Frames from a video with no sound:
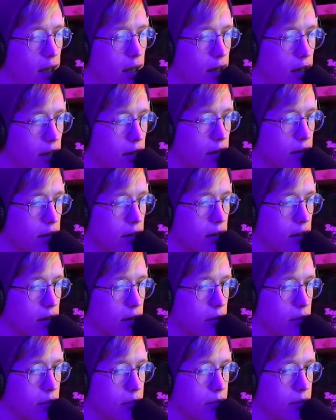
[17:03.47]
and
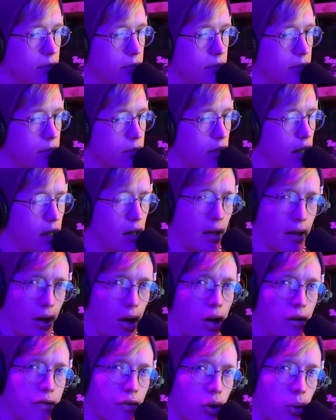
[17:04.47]
kind of like
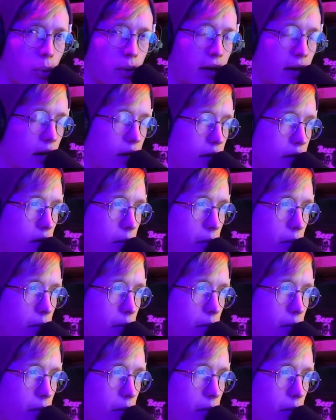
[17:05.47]
off on a weekend, if that